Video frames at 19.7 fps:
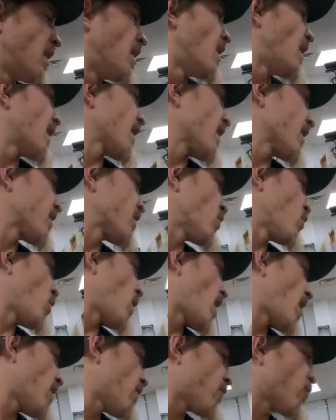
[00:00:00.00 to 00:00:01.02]
I got the
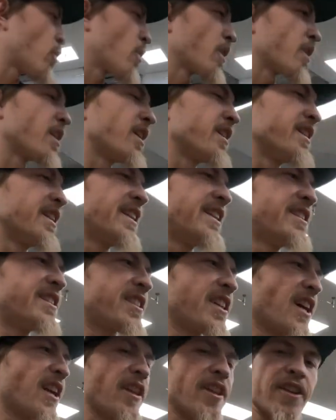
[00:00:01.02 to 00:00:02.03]
wife working on the
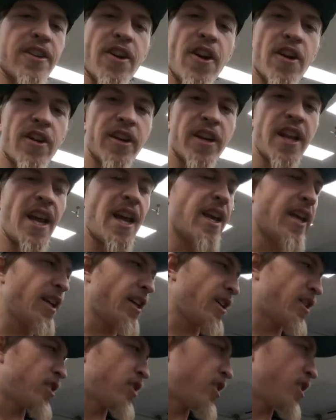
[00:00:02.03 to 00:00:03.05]
inside of the car
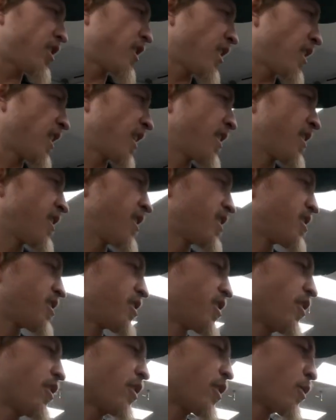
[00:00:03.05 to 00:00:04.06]
today. She's gonna get this
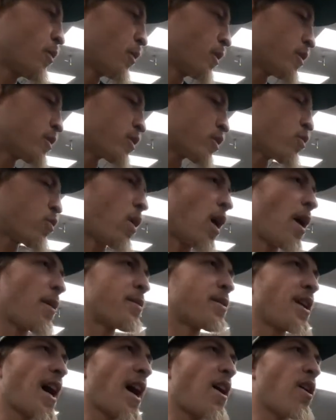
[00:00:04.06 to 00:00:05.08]
steering wheel
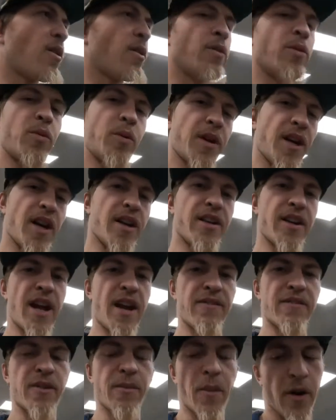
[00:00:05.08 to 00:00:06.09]
swapped out. We got an
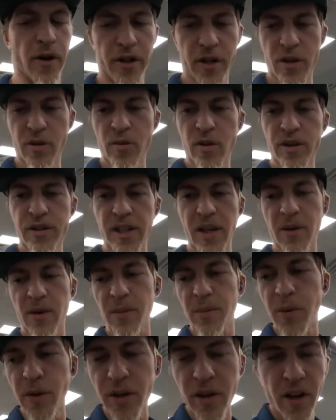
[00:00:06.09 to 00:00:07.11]
aftermarket one that we're
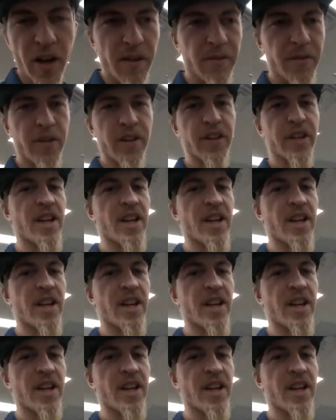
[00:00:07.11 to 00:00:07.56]
putting on for the